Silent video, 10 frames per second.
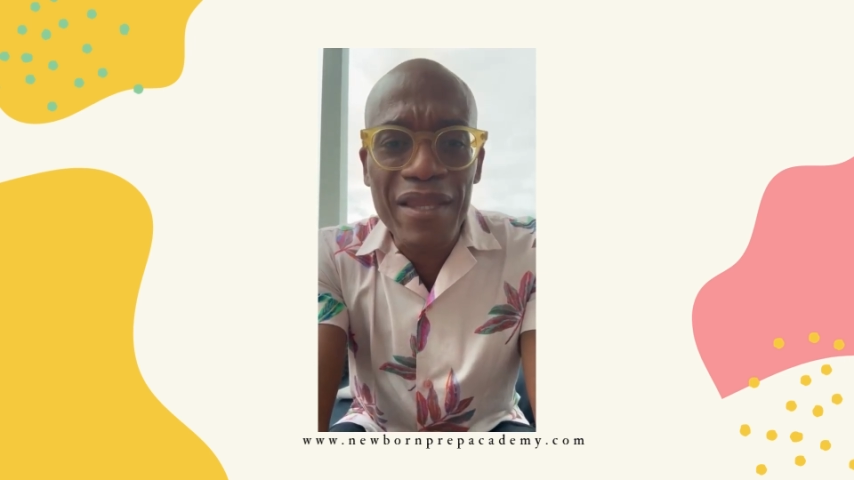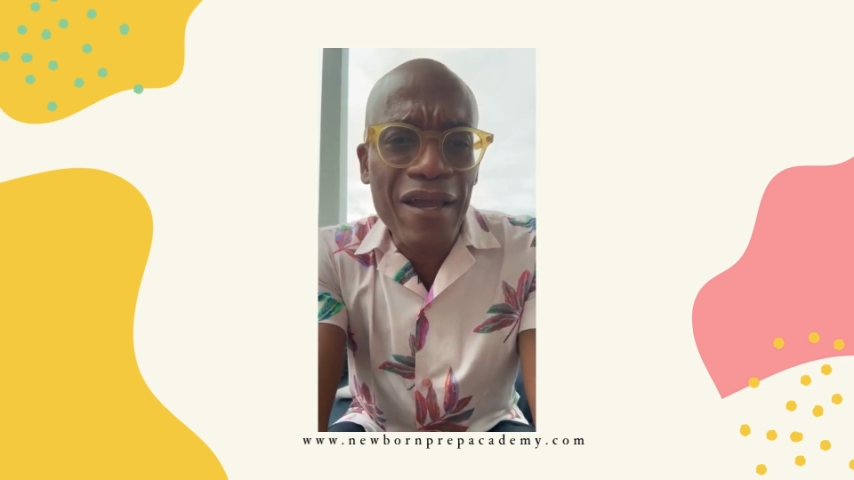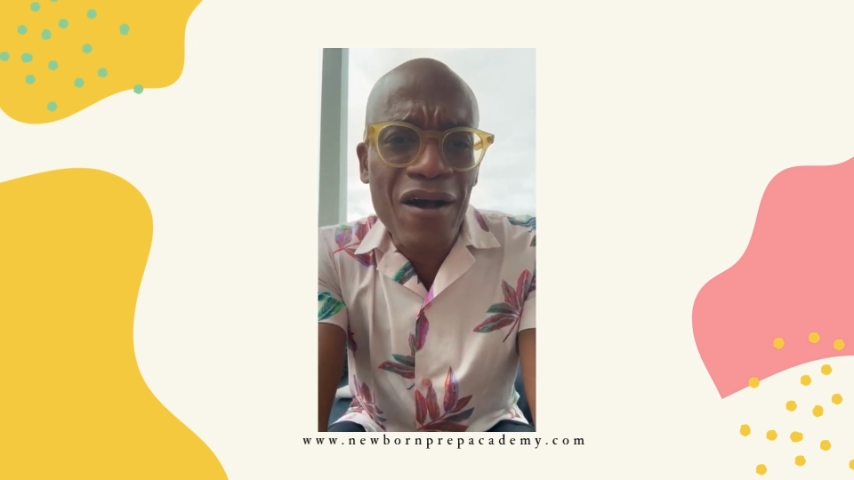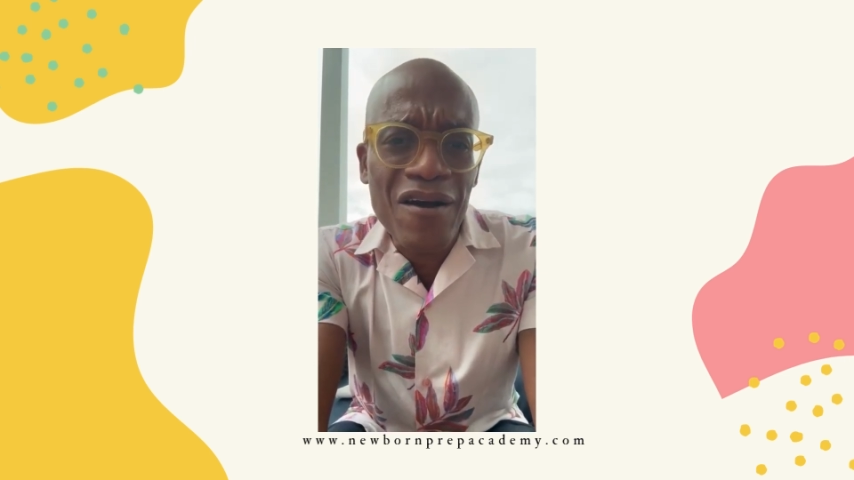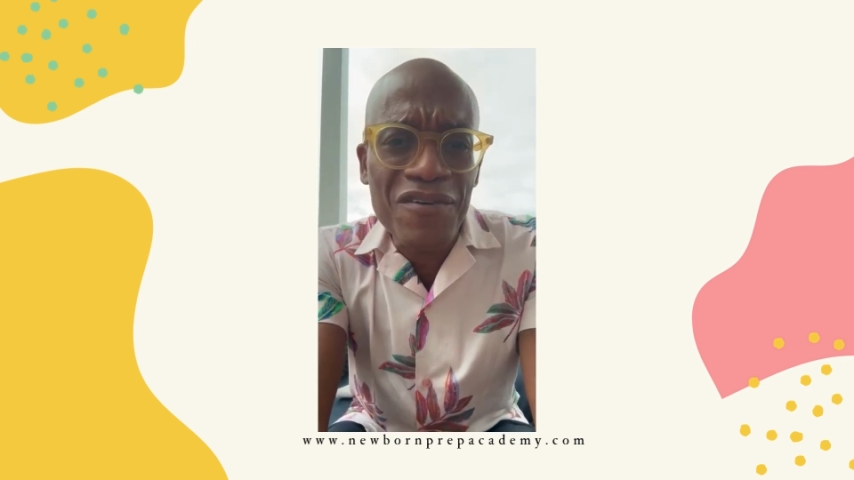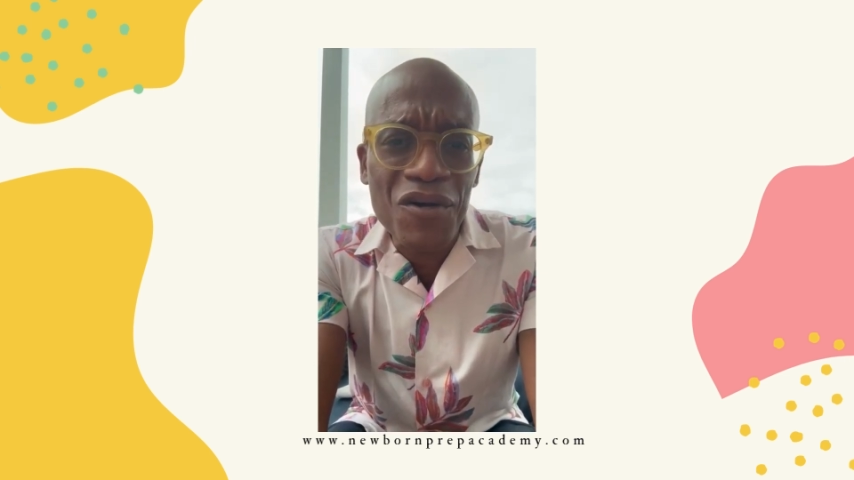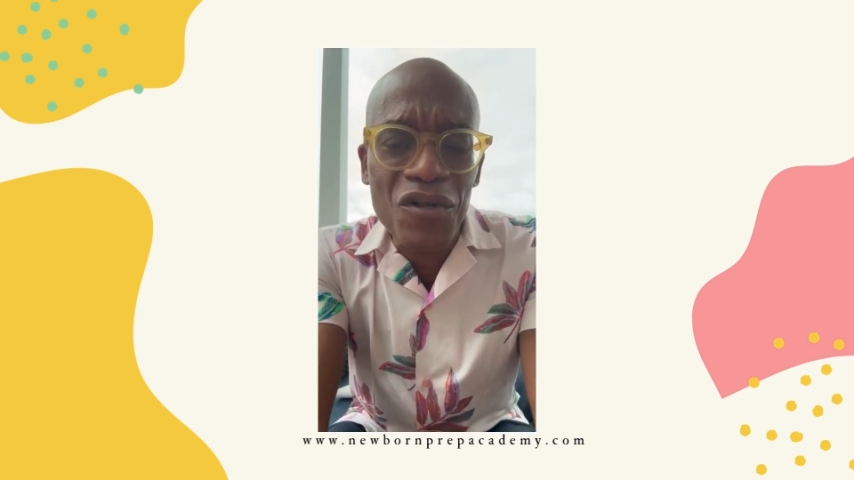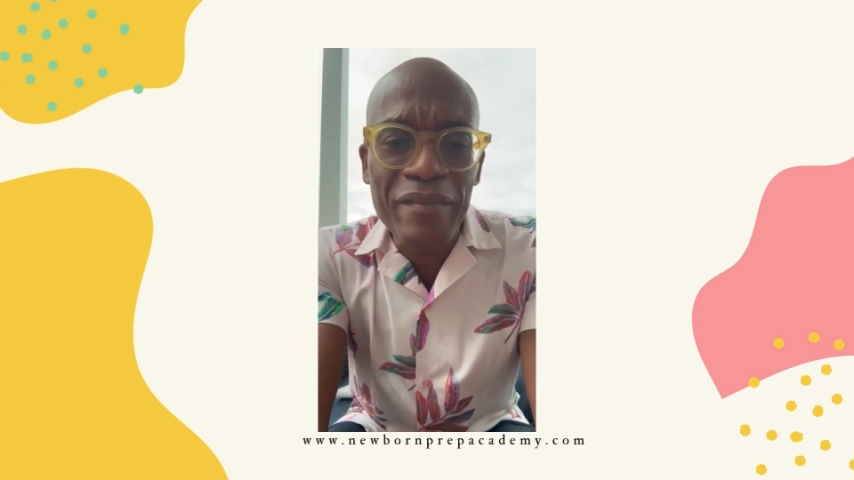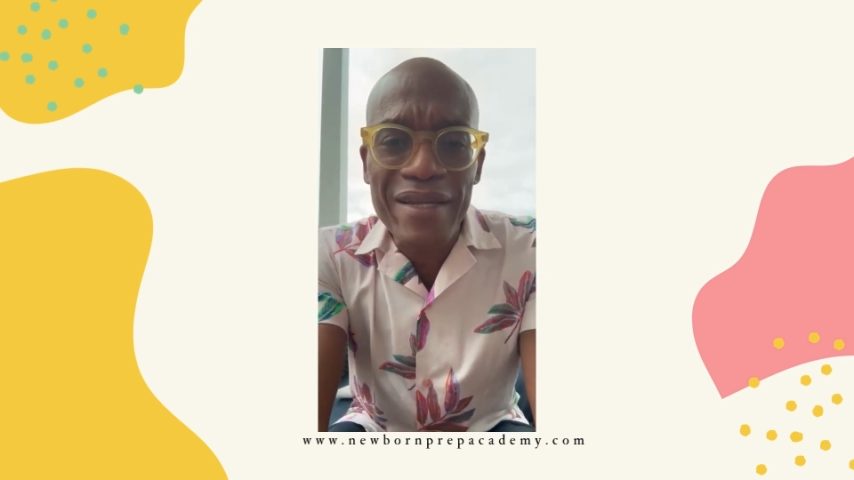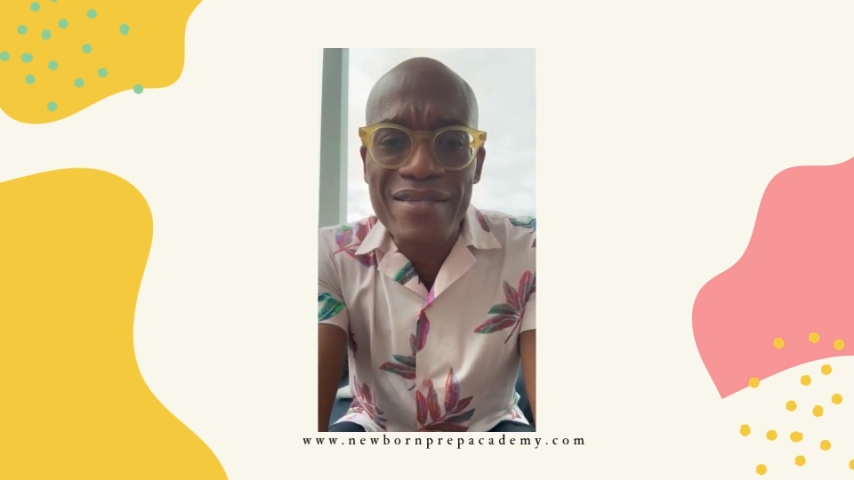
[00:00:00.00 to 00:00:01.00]
like cough and
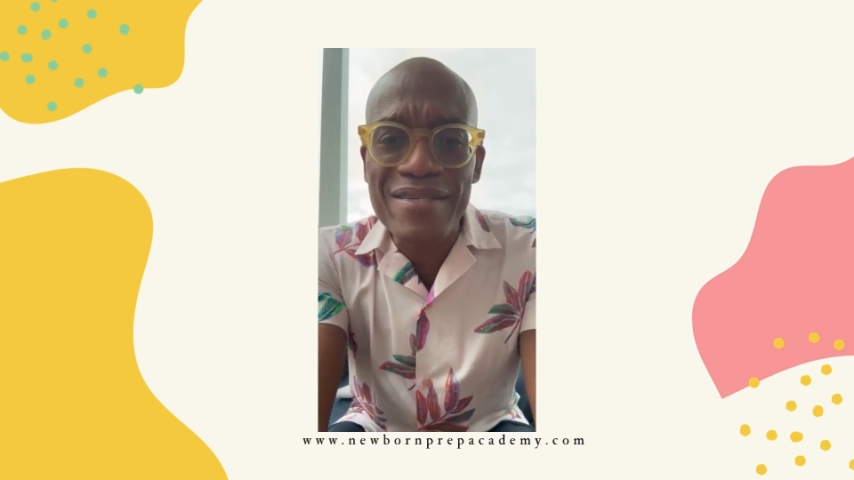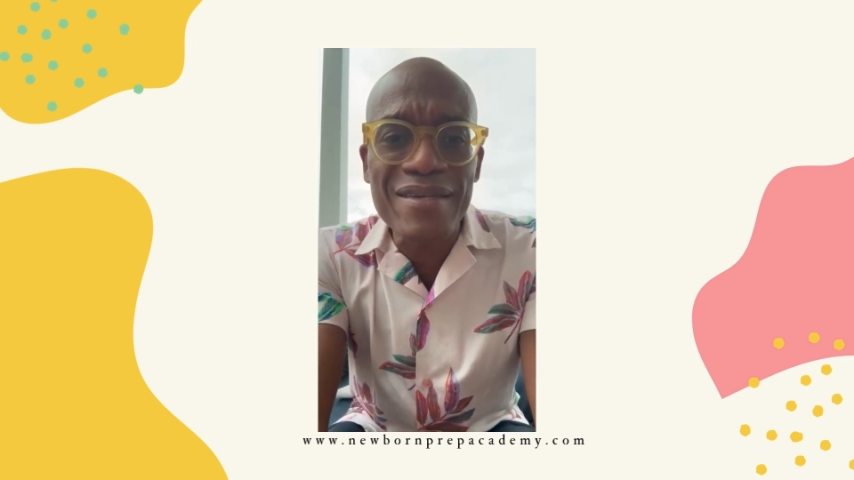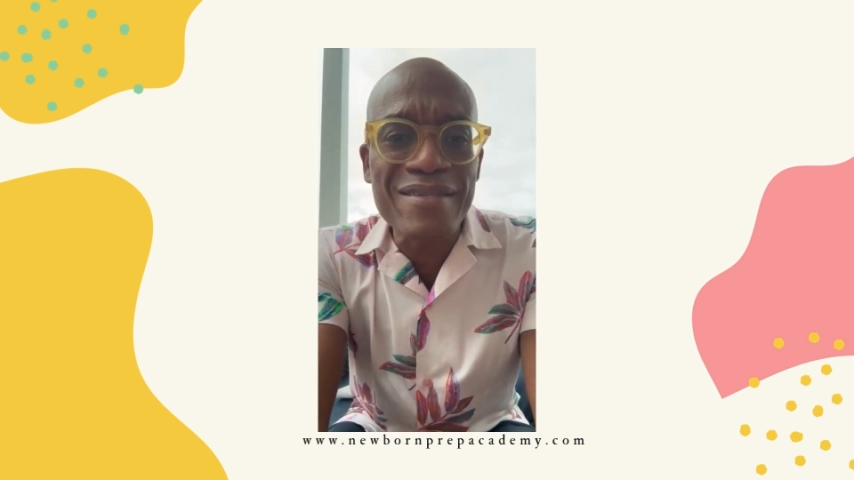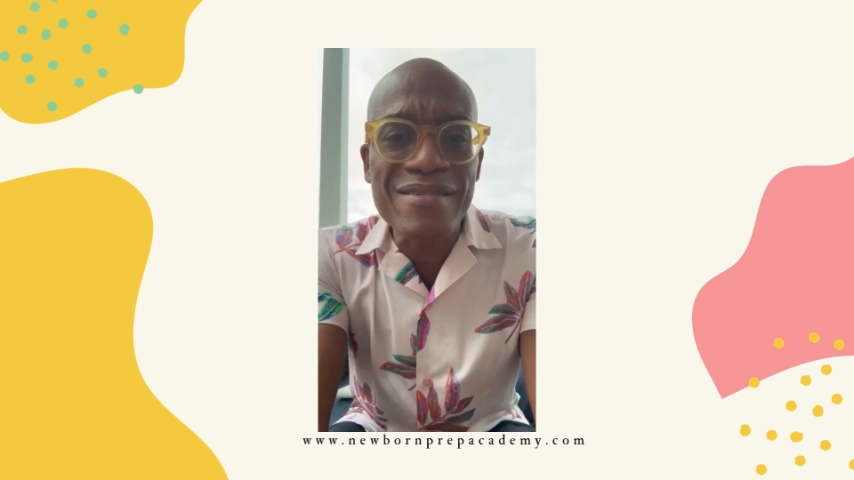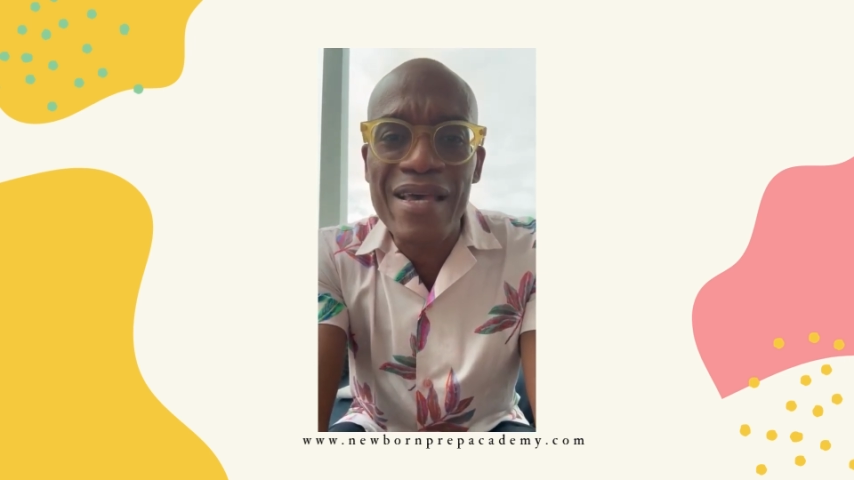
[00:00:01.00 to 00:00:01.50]
cold medicines